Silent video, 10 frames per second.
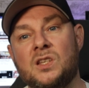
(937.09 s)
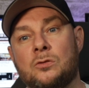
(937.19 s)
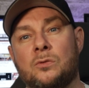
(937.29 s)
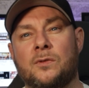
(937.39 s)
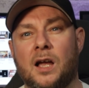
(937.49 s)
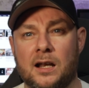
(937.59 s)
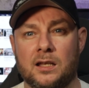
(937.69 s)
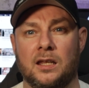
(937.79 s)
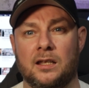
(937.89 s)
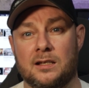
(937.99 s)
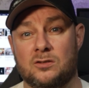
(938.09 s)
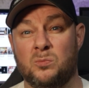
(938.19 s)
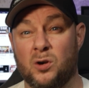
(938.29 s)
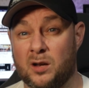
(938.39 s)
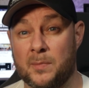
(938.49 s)
So we've got Anakin at
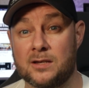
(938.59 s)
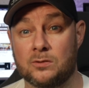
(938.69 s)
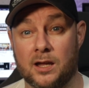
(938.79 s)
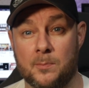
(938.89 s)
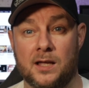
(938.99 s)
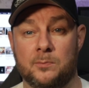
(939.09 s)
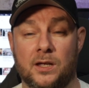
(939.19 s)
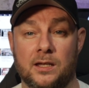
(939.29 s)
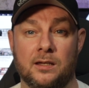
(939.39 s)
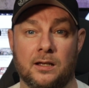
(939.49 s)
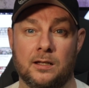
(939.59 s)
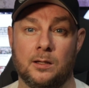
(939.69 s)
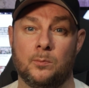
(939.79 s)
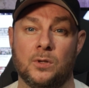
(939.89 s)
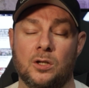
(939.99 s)
some point. I may as well get Padme,
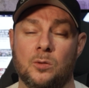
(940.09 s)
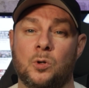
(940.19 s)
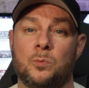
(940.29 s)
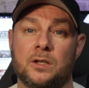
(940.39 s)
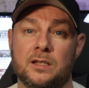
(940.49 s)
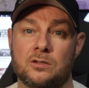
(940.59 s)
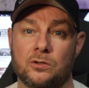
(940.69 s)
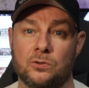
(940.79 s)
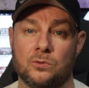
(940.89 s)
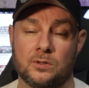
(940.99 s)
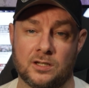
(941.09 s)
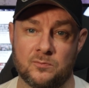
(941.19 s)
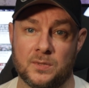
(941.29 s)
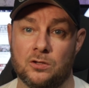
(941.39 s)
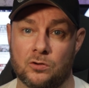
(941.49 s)
but please do
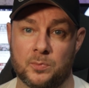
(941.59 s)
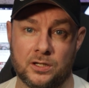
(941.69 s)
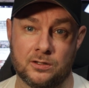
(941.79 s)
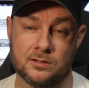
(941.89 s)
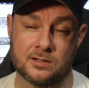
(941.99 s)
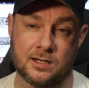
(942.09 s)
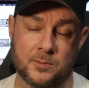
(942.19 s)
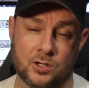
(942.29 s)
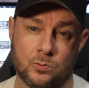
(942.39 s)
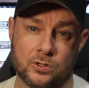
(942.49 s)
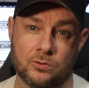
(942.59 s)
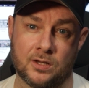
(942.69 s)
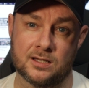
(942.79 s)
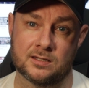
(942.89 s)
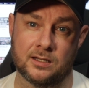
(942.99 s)
give me your opinions. Let me know what you
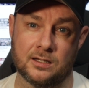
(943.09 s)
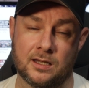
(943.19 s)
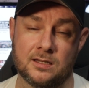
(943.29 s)
guys think.